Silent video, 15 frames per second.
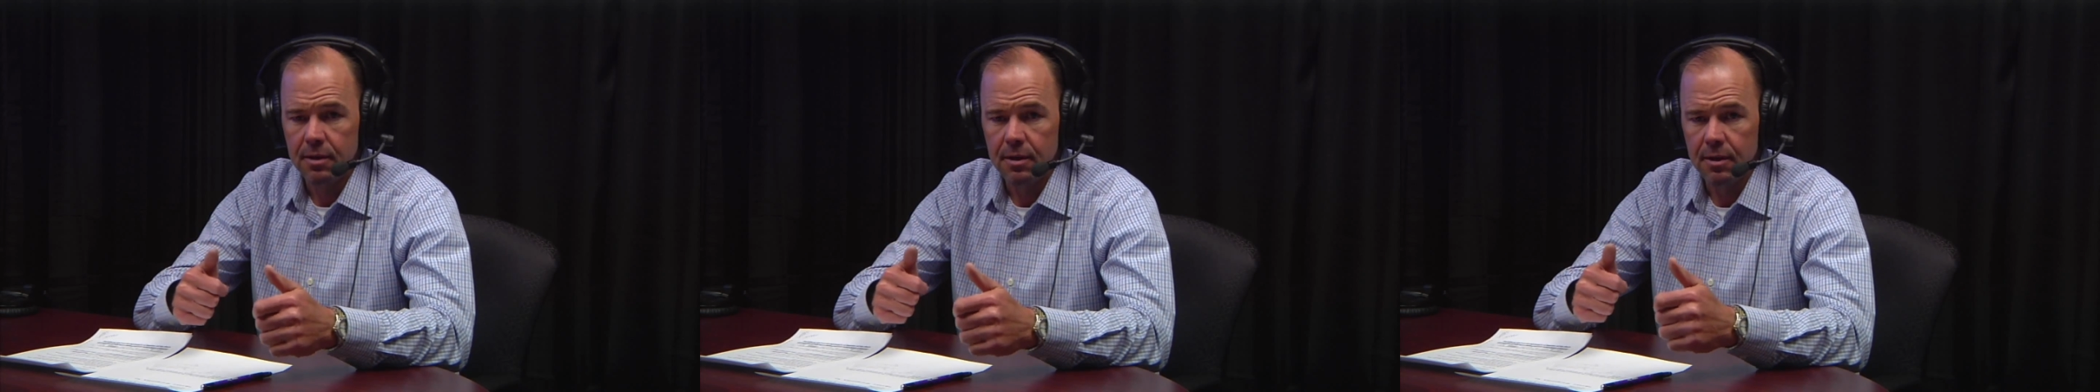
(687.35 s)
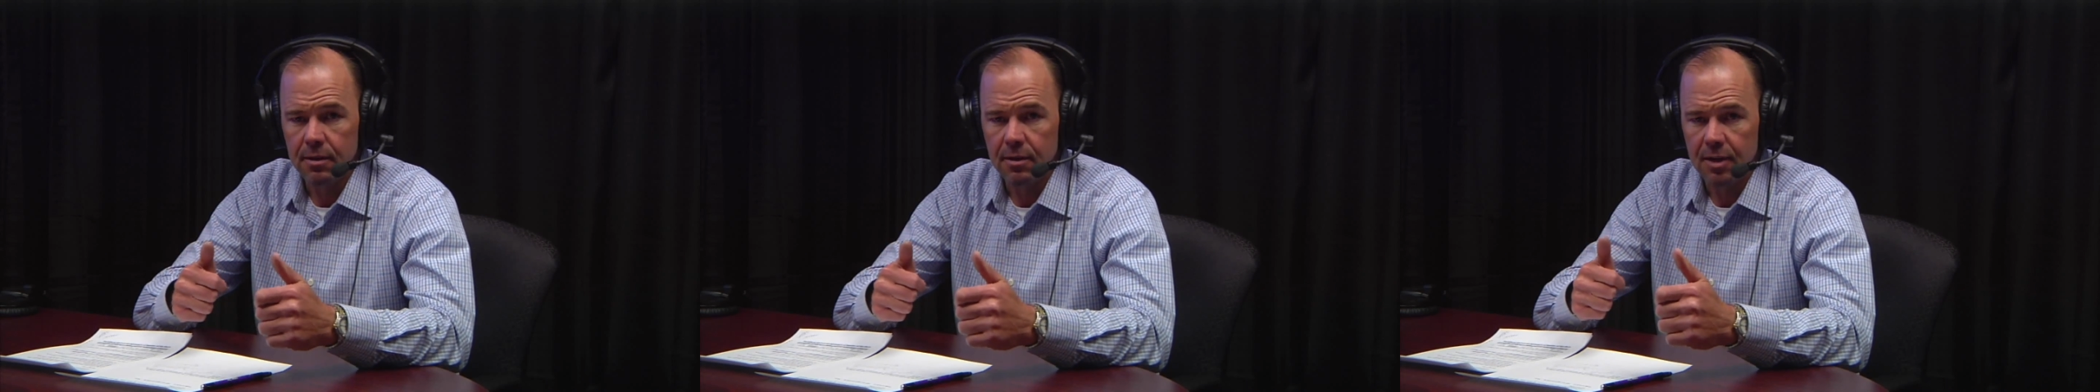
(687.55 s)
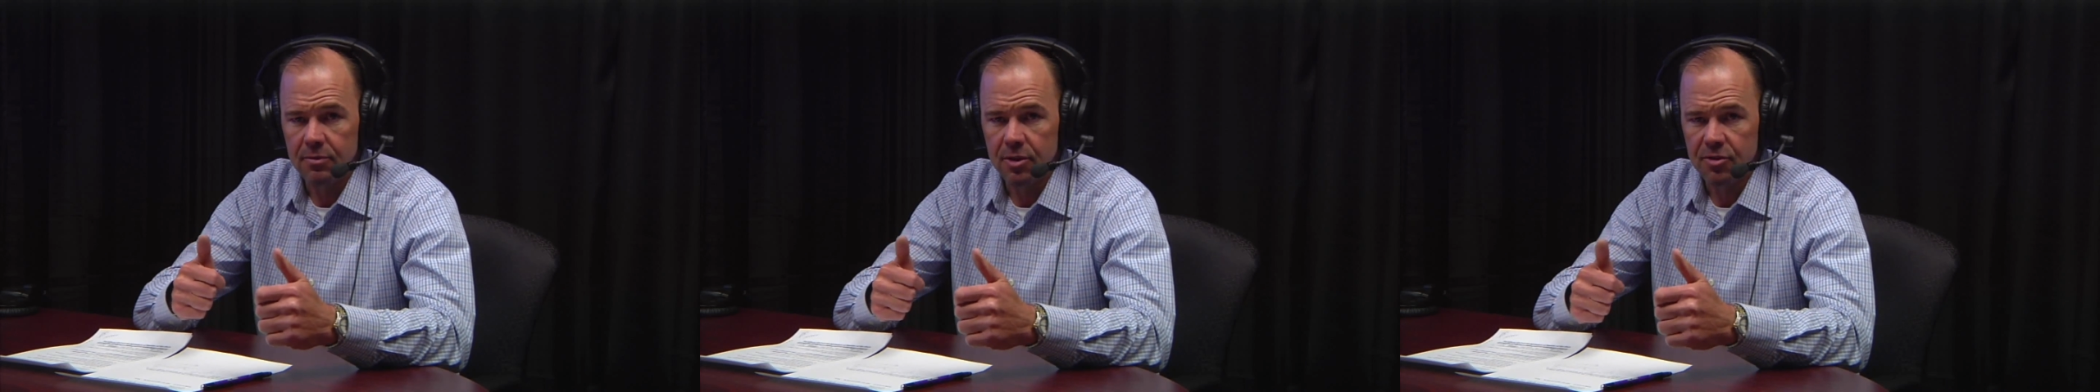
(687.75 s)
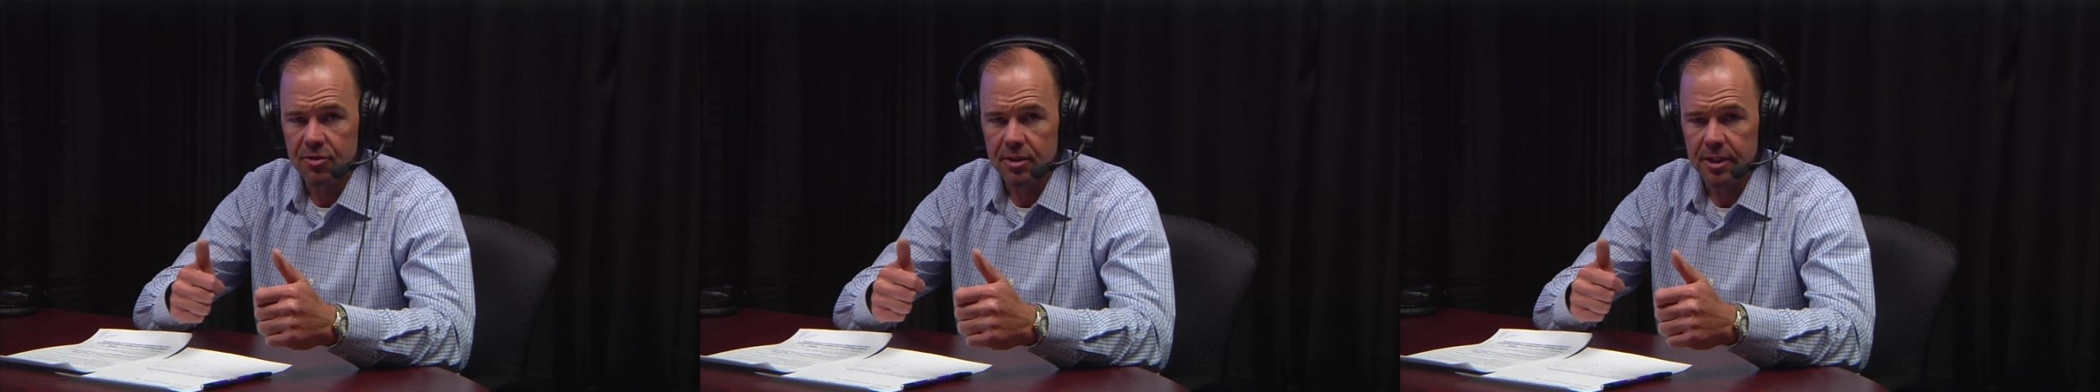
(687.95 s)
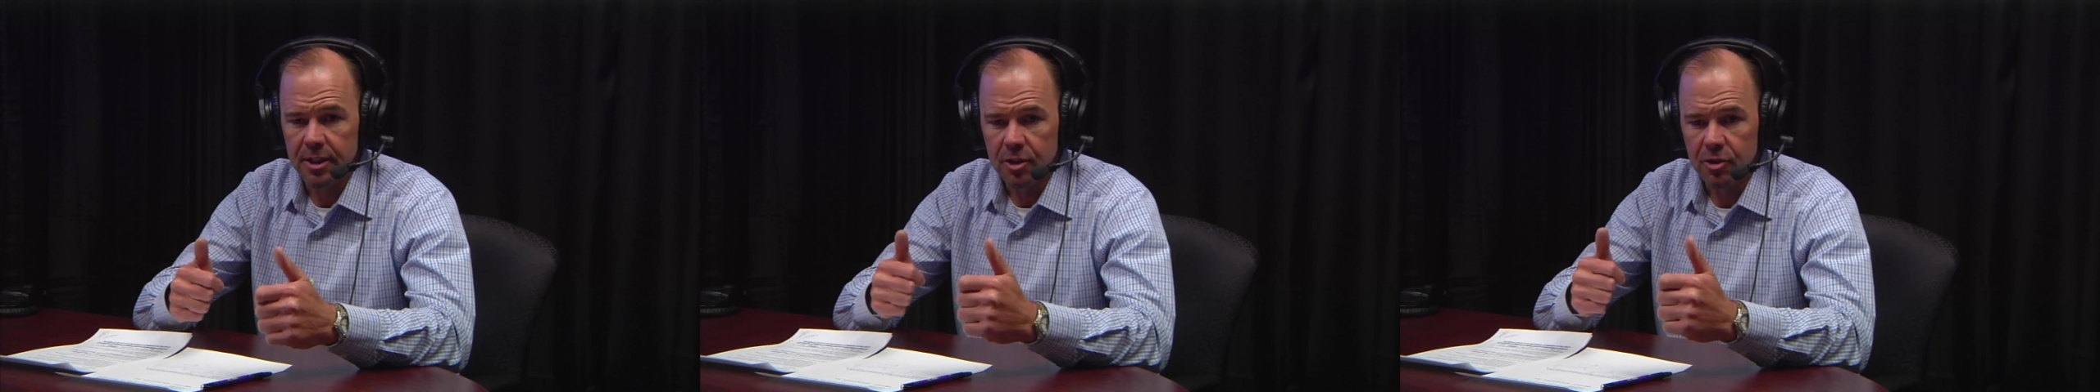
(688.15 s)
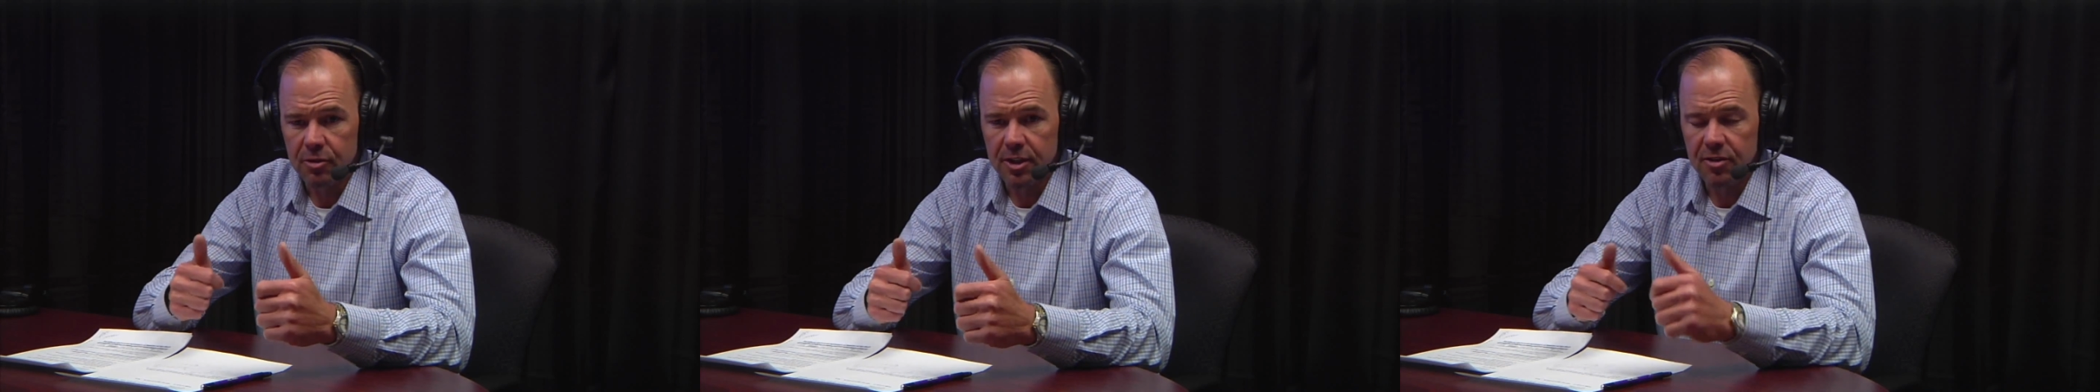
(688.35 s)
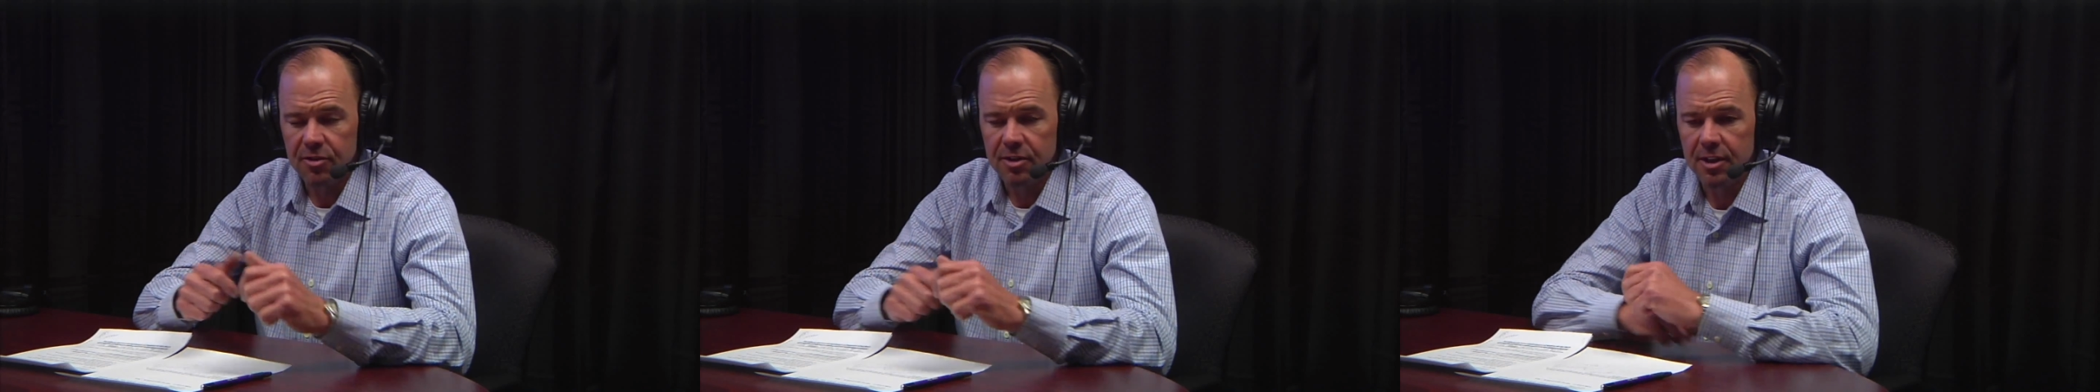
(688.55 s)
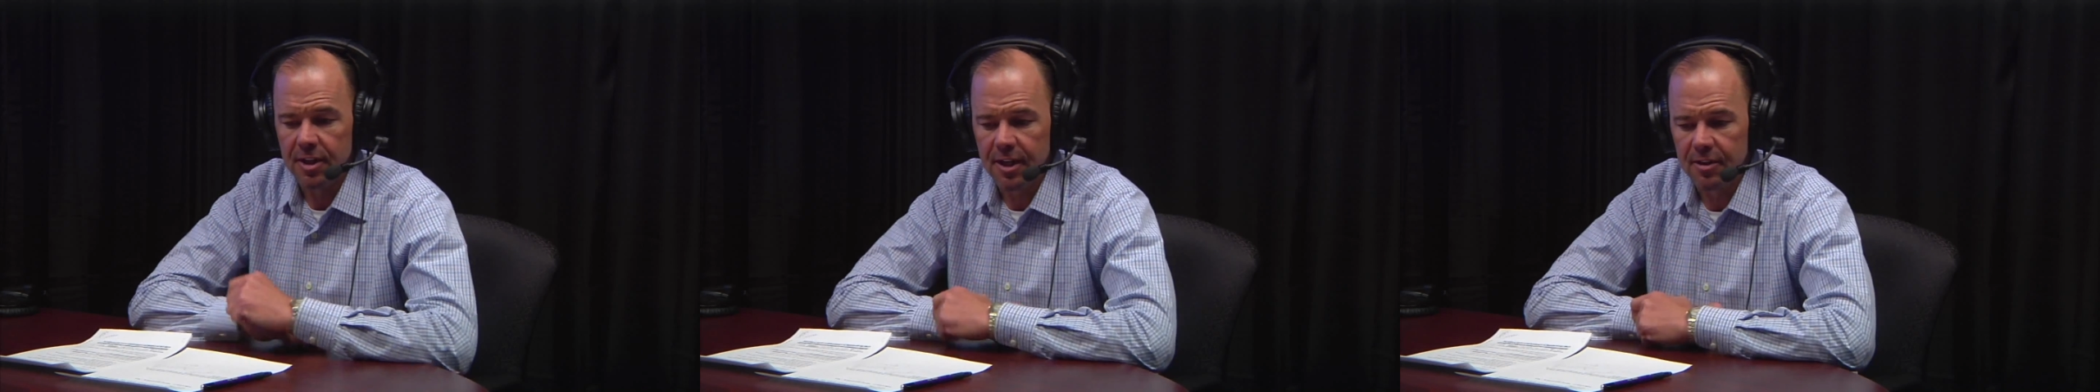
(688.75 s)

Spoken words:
are obviously increasing